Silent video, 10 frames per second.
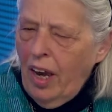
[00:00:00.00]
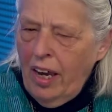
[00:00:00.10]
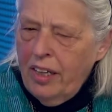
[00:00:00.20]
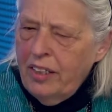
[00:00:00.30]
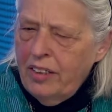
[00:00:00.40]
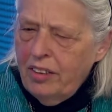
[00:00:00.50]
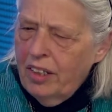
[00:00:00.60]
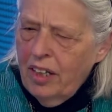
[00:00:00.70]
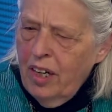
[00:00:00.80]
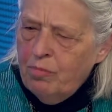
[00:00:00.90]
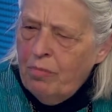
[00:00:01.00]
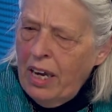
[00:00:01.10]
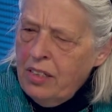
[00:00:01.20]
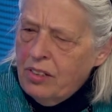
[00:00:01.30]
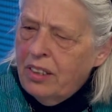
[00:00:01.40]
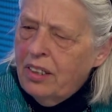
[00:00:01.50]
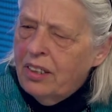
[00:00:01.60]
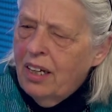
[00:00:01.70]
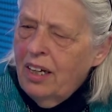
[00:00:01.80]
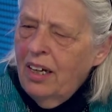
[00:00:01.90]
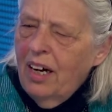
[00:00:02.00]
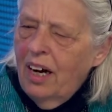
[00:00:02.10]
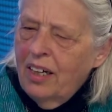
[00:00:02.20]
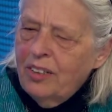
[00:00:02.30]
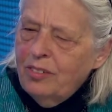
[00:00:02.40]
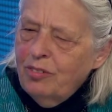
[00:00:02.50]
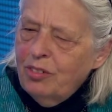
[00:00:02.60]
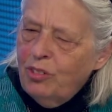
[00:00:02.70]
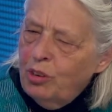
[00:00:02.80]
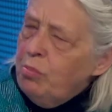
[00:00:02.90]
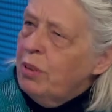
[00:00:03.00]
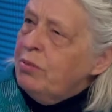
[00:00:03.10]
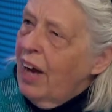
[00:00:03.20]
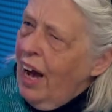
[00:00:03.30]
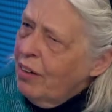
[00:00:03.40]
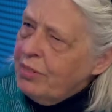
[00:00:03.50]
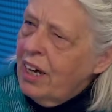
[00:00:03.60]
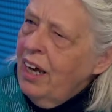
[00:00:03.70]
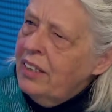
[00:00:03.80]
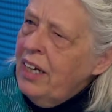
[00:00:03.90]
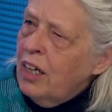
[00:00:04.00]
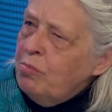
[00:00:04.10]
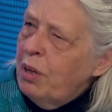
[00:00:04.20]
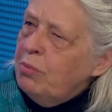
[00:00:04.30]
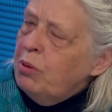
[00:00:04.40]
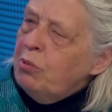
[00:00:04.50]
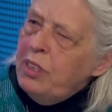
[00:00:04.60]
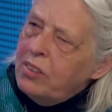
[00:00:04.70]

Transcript: a amazing uh, group of Afghan young people, we